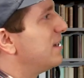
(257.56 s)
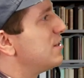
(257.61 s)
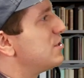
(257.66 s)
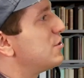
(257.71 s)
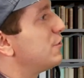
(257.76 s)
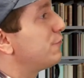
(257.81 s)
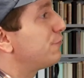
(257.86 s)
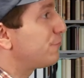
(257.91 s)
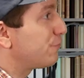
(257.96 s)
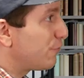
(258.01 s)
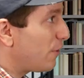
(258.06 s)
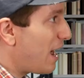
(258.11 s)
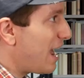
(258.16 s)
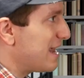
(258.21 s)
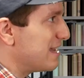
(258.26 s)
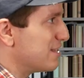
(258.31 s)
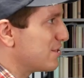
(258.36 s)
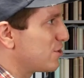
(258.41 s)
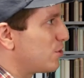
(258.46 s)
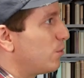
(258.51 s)
to
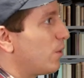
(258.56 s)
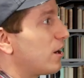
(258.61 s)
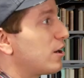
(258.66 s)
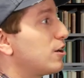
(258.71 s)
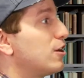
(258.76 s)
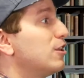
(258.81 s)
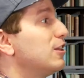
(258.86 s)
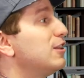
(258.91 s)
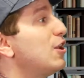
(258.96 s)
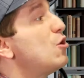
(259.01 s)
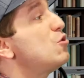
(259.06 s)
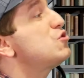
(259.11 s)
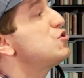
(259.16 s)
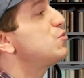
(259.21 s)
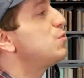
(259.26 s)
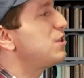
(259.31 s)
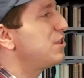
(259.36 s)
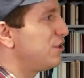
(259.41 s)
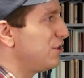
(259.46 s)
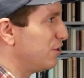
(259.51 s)
friends who are close with